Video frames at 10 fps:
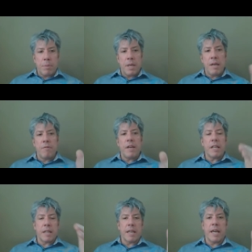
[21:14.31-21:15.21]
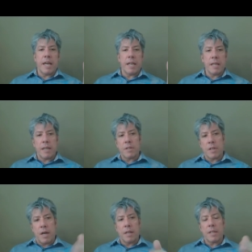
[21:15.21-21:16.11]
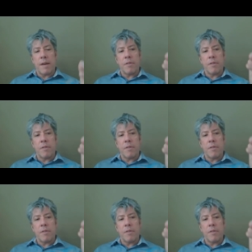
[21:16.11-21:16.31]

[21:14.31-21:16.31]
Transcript: PV to the K is a constant.